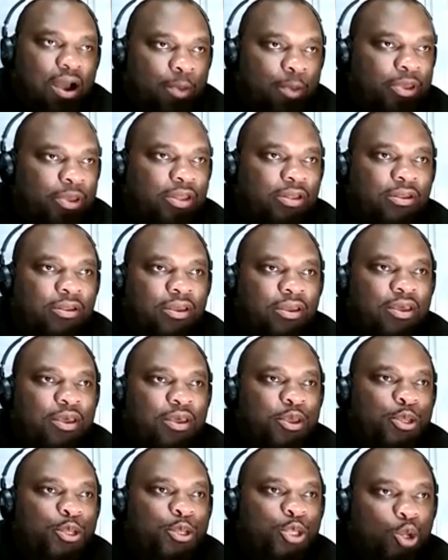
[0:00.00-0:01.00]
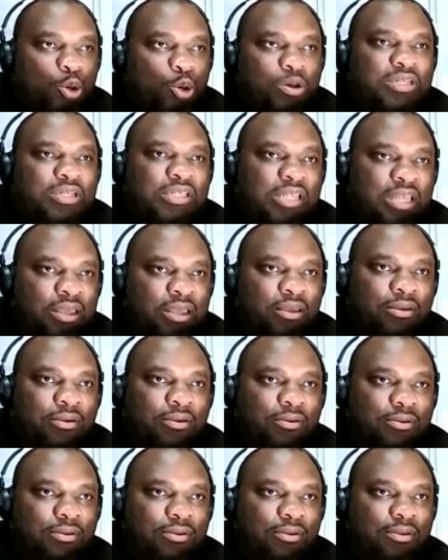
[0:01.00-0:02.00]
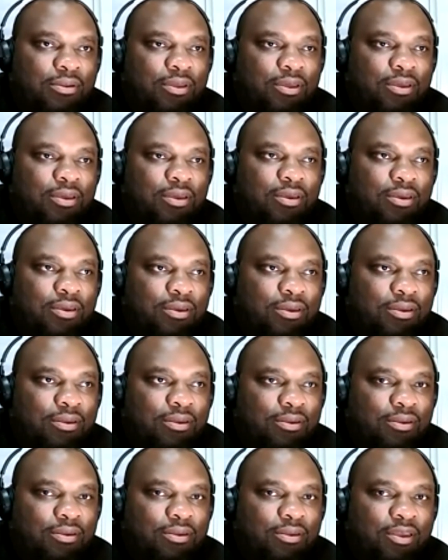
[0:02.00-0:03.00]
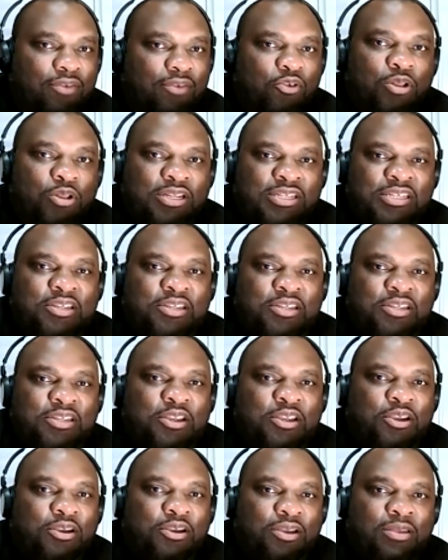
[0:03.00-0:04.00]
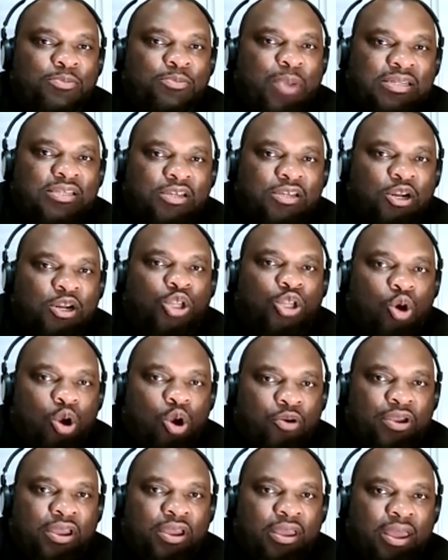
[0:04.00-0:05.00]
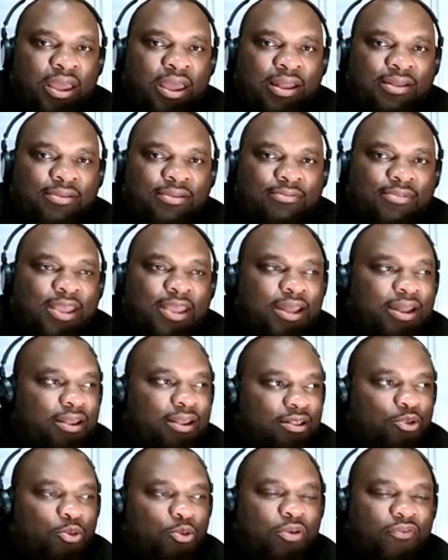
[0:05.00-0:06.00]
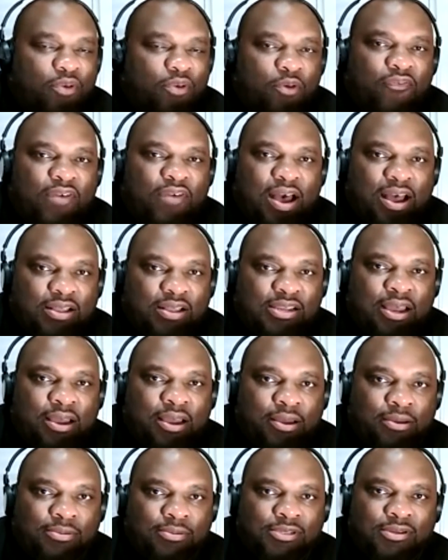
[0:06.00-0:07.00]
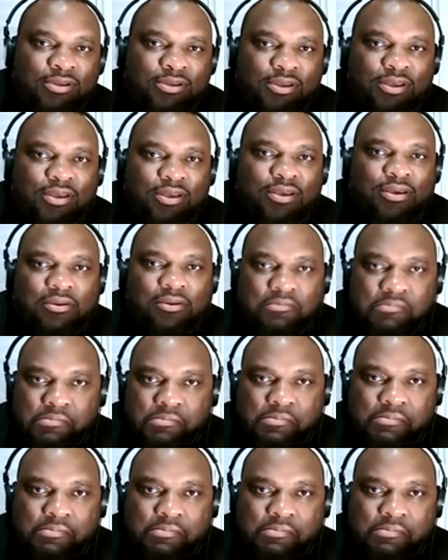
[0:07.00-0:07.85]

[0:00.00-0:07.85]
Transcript: how Common do his thing, if you listen to it, basically took Glory and did it 3, 4, 5 times.